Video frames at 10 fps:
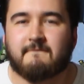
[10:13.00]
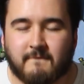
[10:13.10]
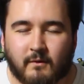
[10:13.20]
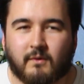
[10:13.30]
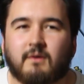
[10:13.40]

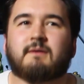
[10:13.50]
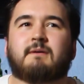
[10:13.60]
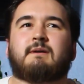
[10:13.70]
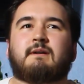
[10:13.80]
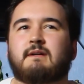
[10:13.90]
4
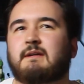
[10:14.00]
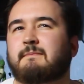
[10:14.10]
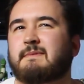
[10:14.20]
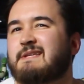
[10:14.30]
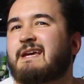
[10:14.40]

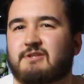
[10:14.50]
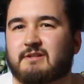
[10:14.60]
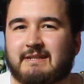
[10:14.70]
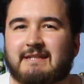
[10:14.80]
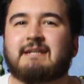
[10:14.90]

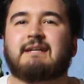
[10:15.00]
potentially.